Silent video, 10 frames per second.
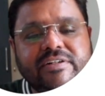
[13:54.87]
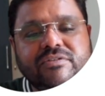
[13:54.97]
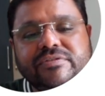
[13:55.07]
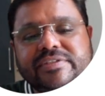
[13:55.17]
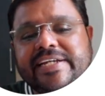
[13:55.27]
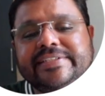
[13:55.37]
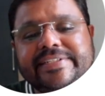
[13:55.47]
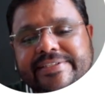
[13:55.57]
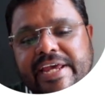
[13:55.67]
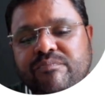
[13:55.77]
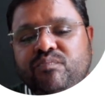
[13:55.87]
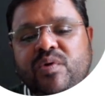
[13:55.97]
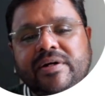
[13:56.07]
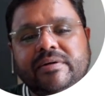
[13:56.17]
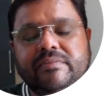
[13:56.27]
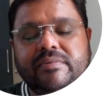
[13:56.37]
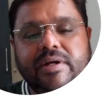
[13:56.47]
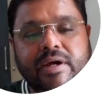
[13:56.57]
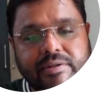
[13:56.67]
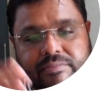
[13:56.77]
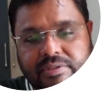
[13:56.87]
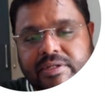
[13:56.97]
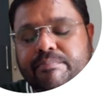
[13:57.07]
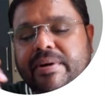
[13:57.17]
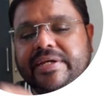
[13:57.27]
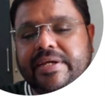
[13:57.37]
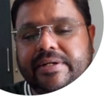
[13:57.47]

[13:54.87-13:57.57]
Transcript: whose size is m by n.